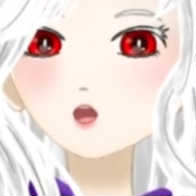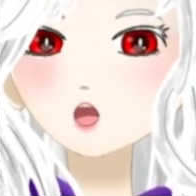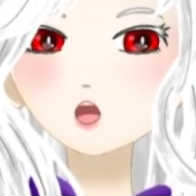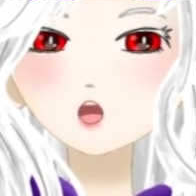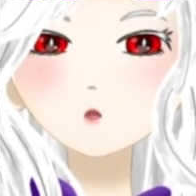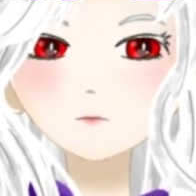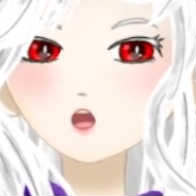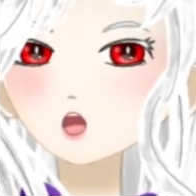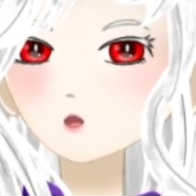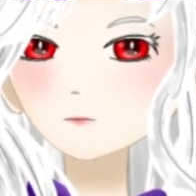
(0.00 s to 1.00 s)
I was waiting
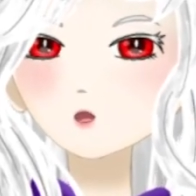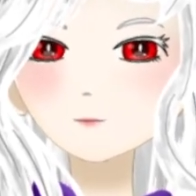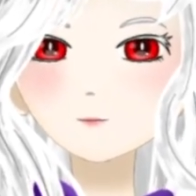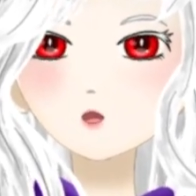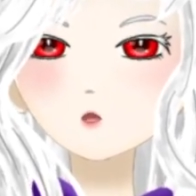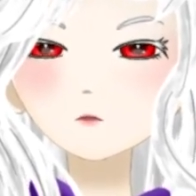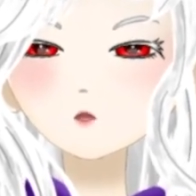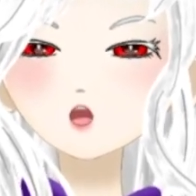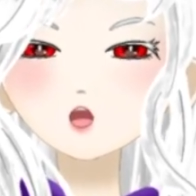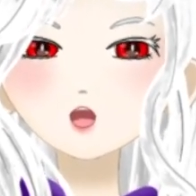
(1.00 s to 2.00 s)
for it to finish,
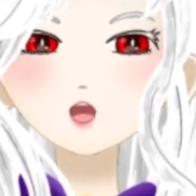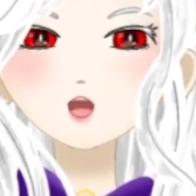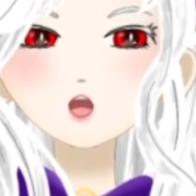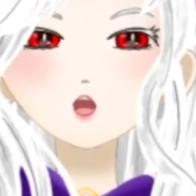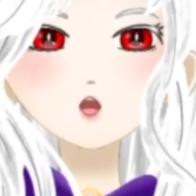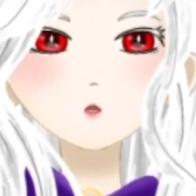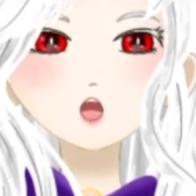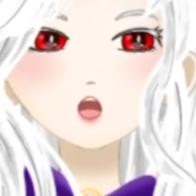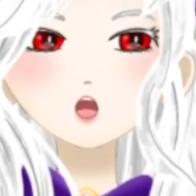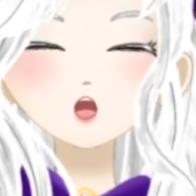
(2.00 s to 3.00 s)
because I didn't
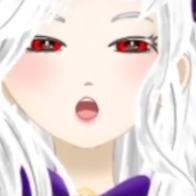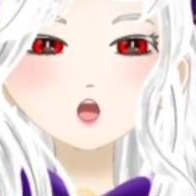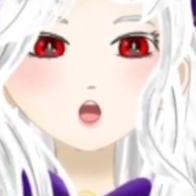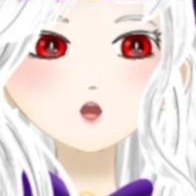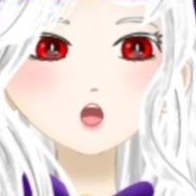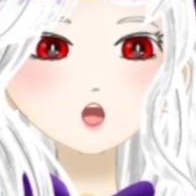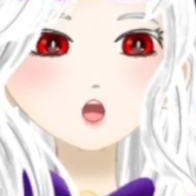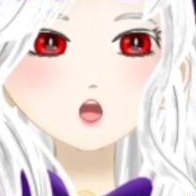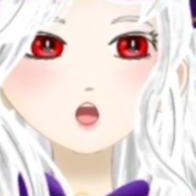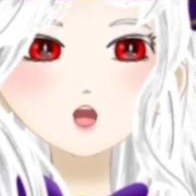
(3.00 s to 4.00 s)
read Chainsaw Man
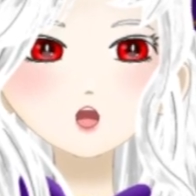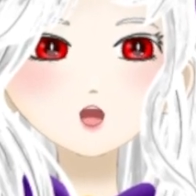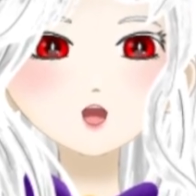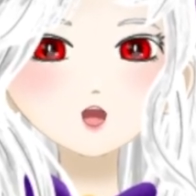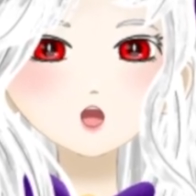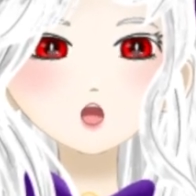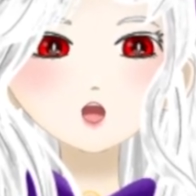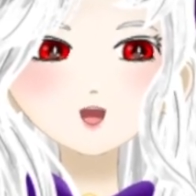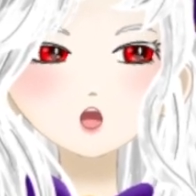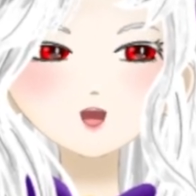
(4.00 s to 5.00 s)
until, like,
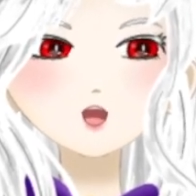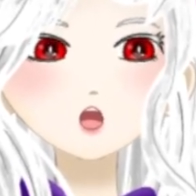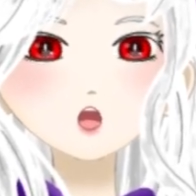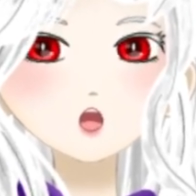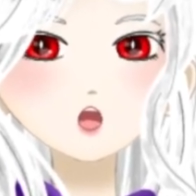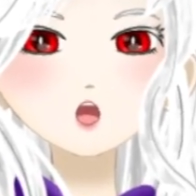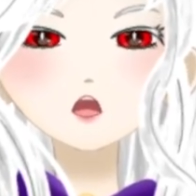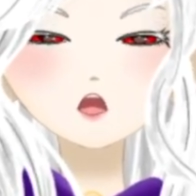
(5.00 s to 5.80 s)
arc